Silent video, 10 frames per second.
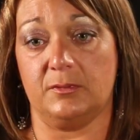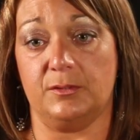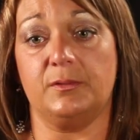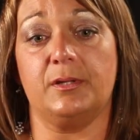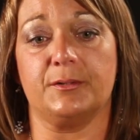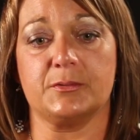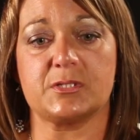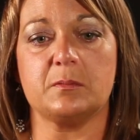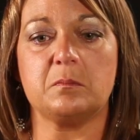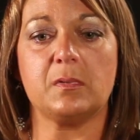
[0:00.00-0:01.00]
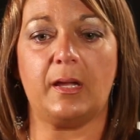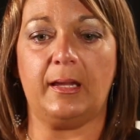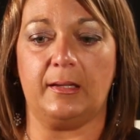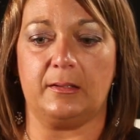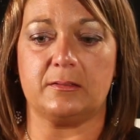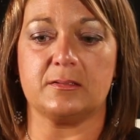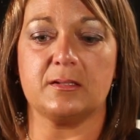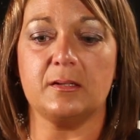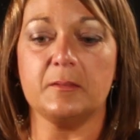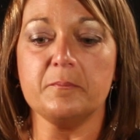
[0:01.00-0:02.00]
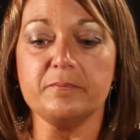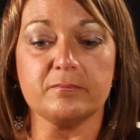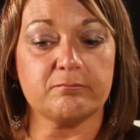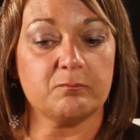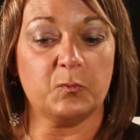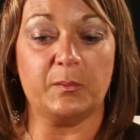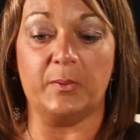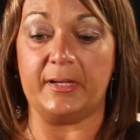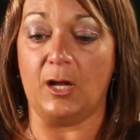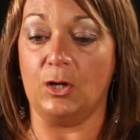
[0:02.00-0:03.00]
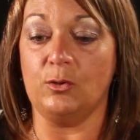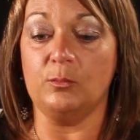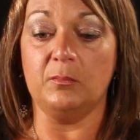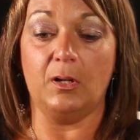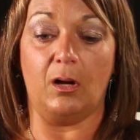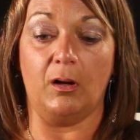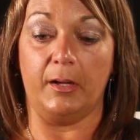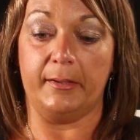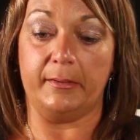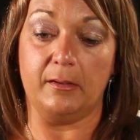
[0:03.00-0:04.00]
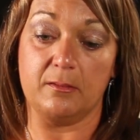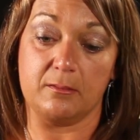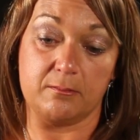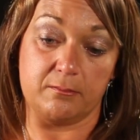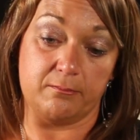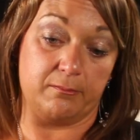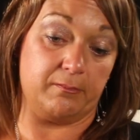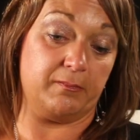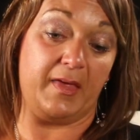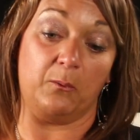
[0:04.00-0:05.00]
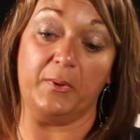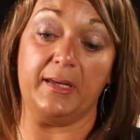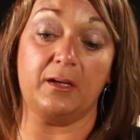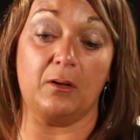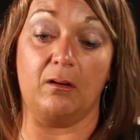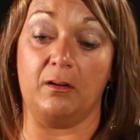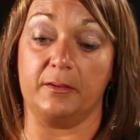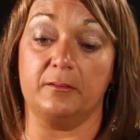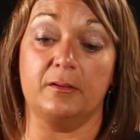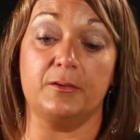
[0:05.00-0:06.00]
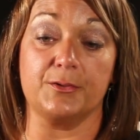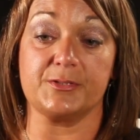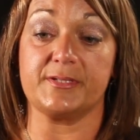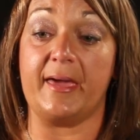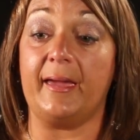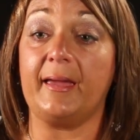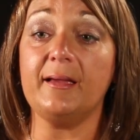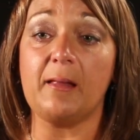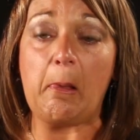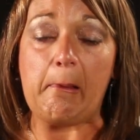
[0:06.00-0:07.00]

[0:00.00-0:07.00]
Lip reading: New Year's. And we went home on that week on New Year's Day.